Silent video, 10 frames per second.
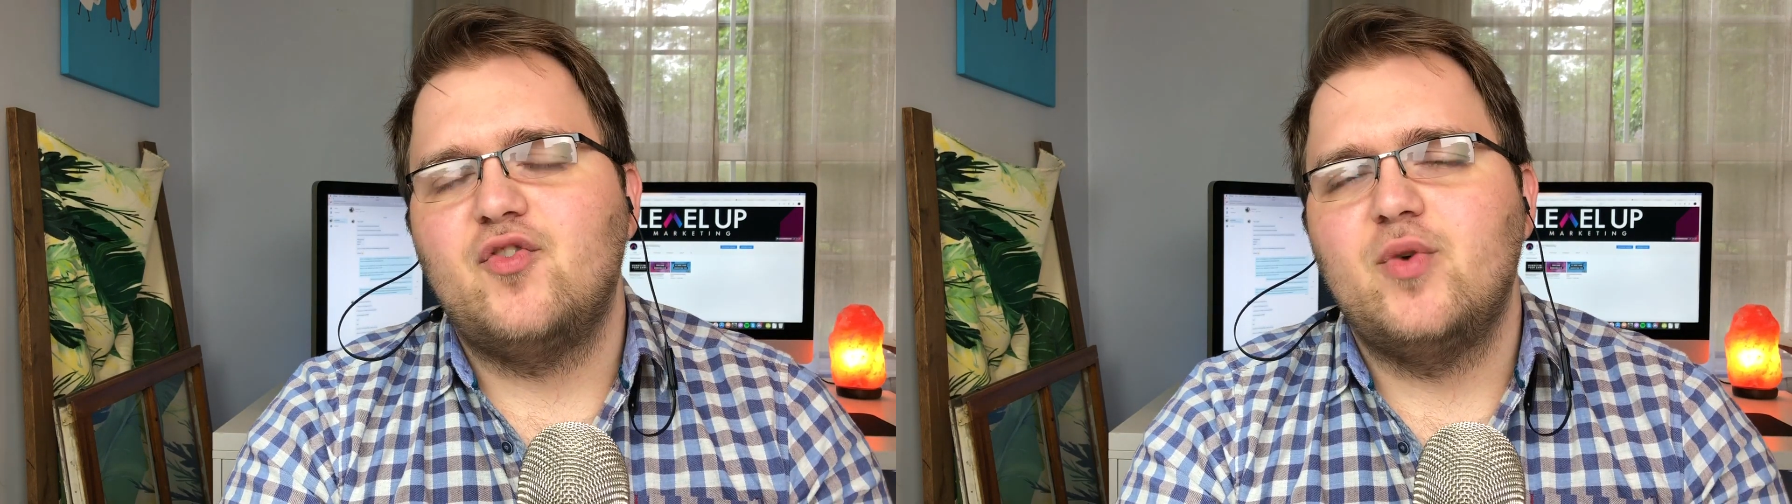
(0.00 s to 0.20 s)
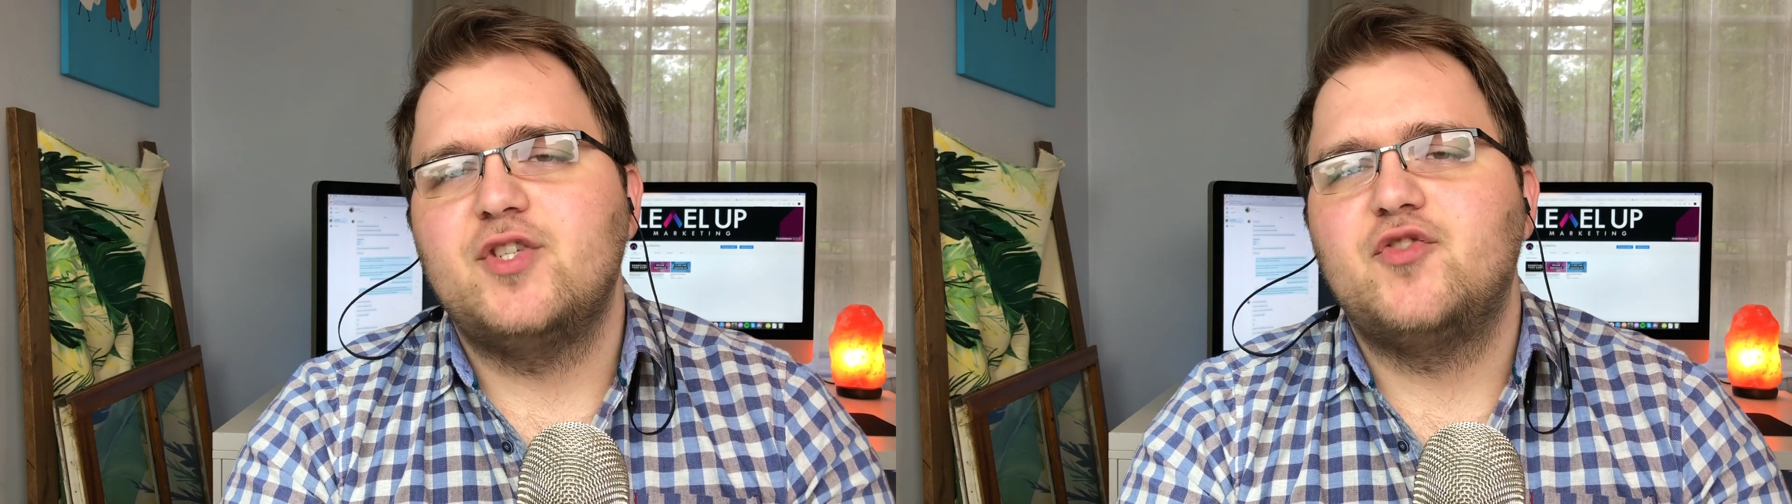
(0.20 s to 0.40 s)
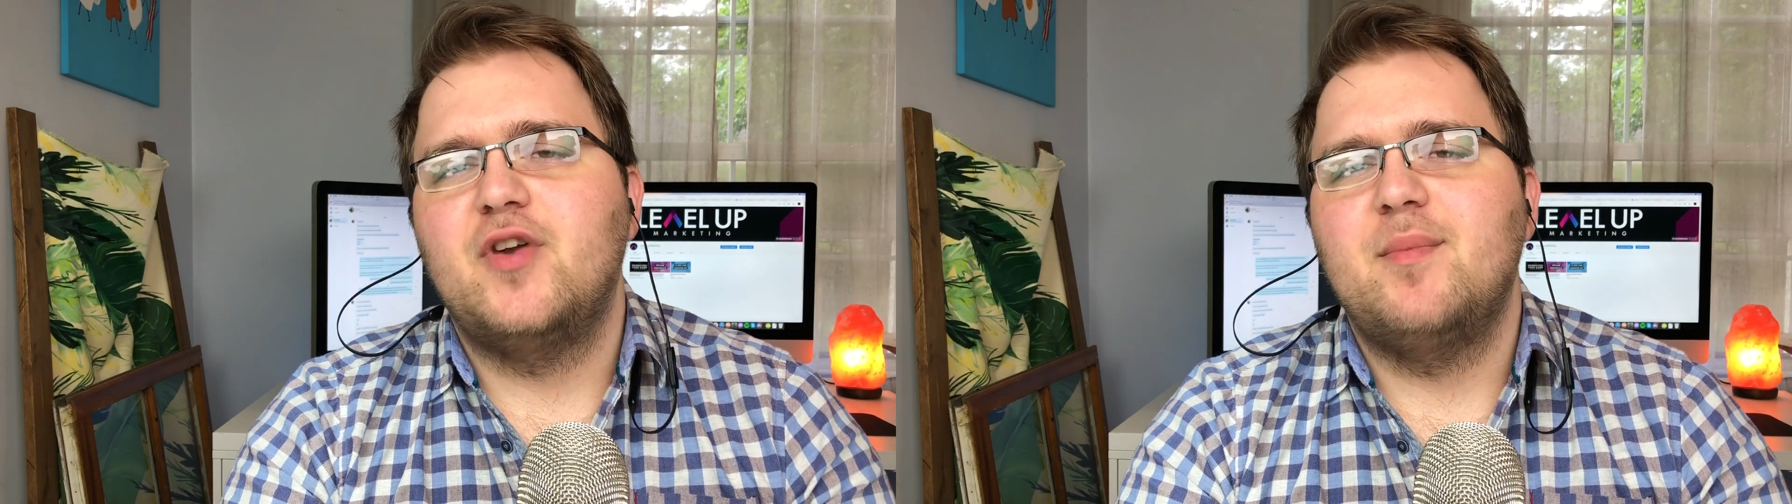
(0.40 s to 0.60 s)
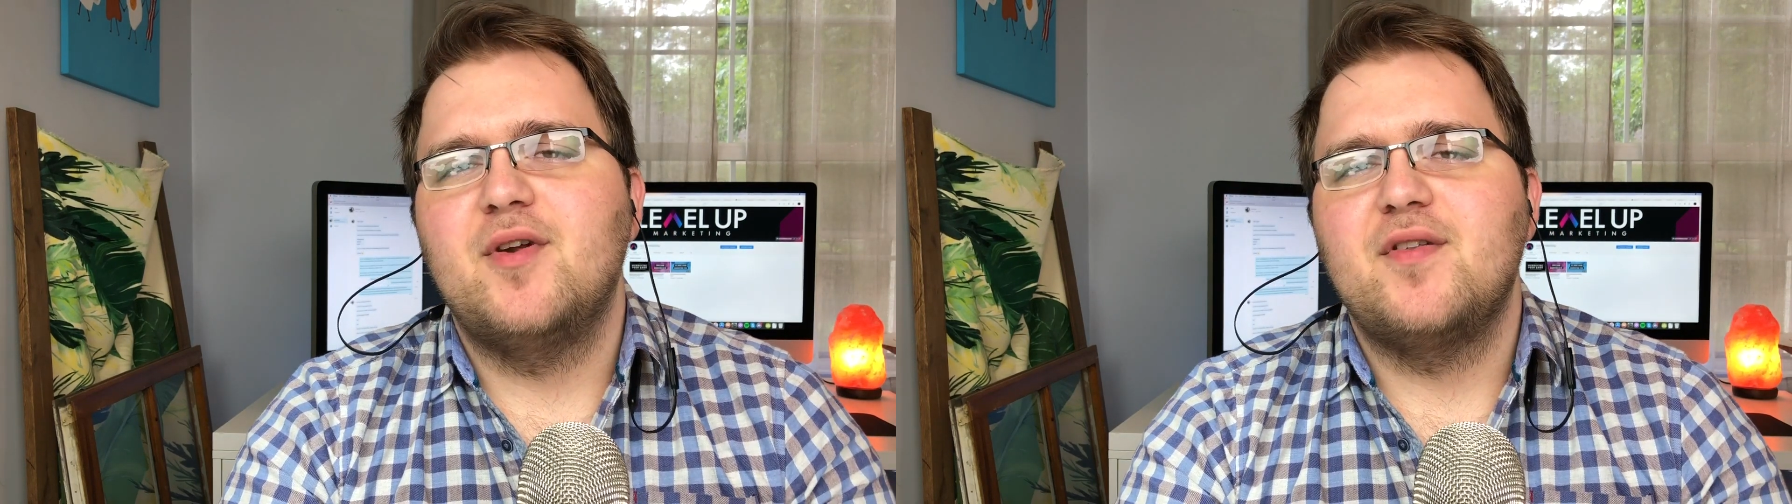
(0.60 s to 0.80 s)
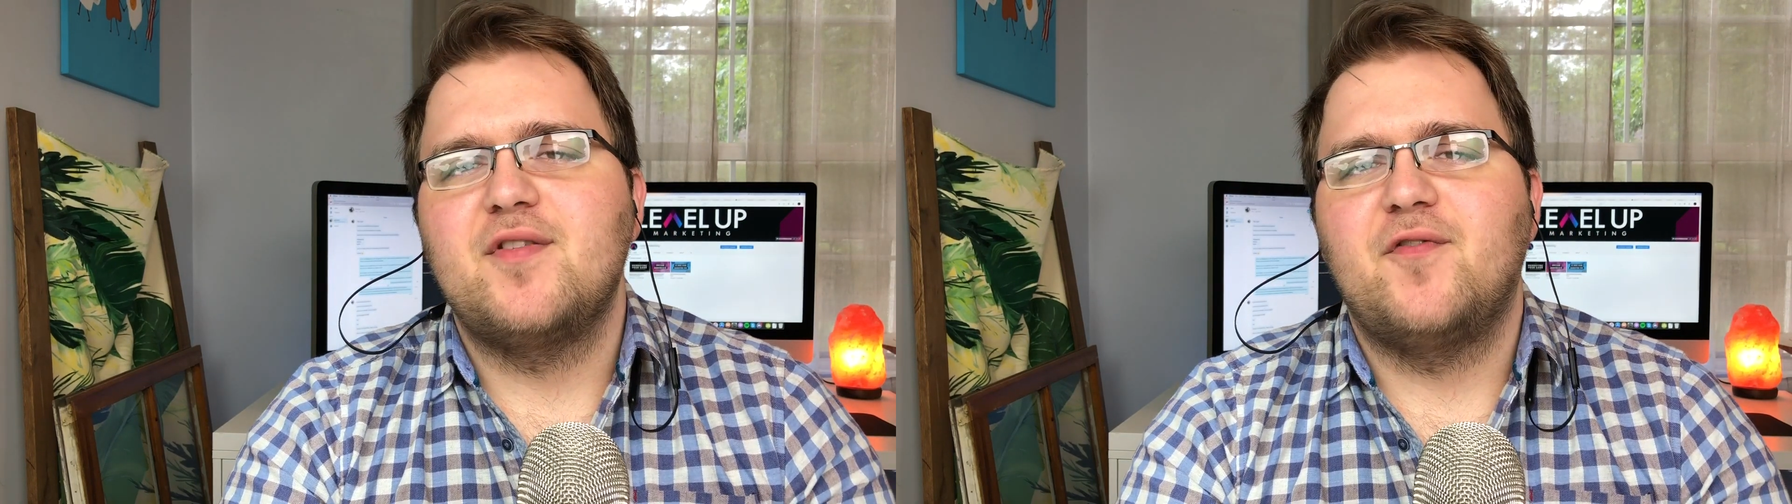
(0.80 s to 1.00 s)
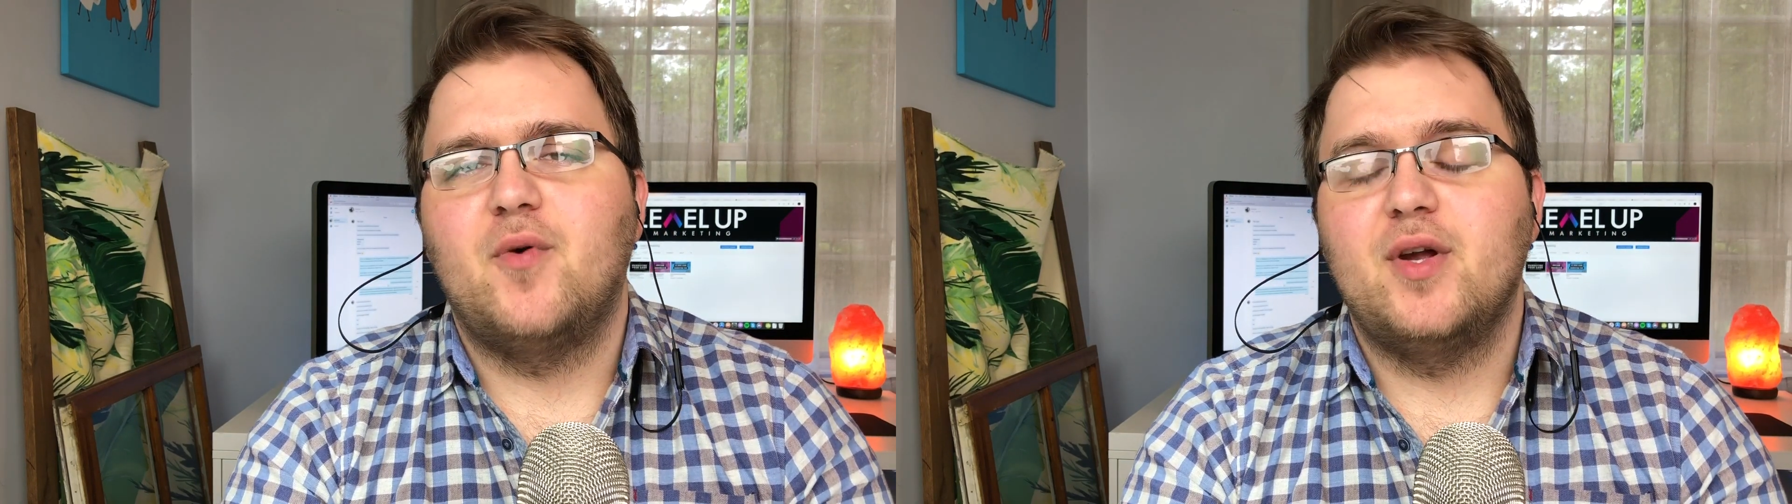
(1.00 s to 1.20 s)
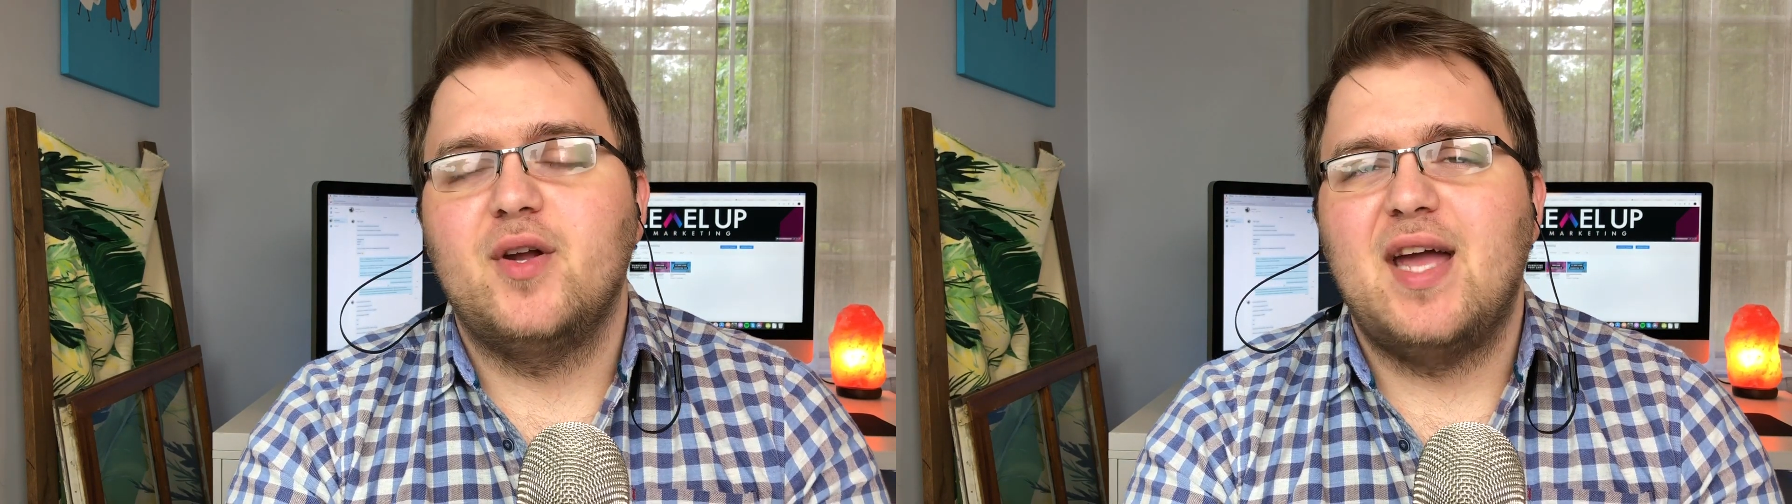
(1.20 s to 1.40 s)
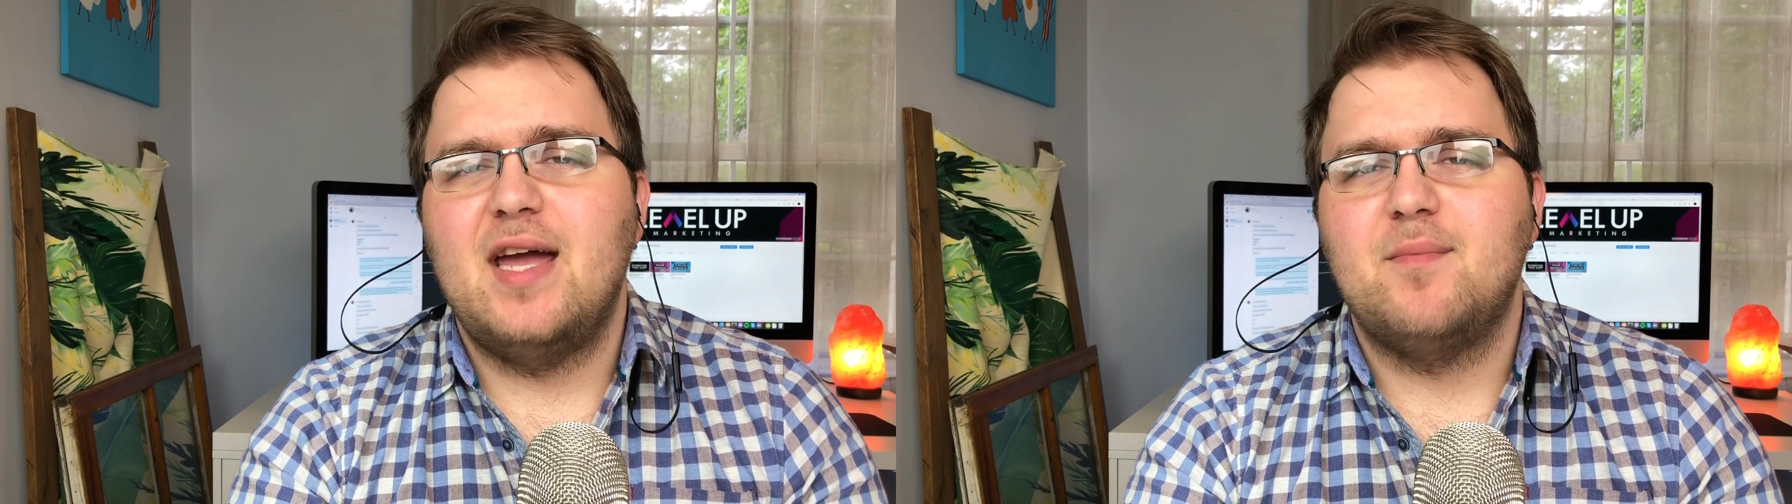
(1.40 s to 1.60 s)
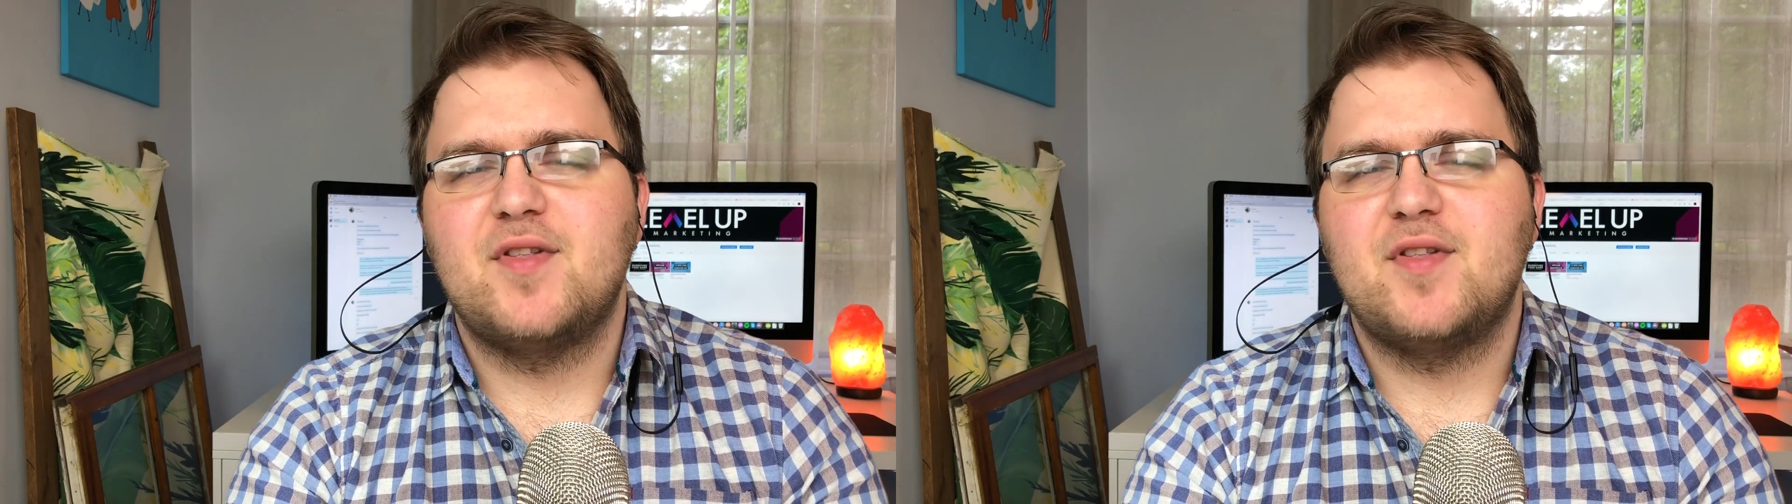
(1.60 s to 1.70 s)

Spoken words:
Twitch streamers for your game.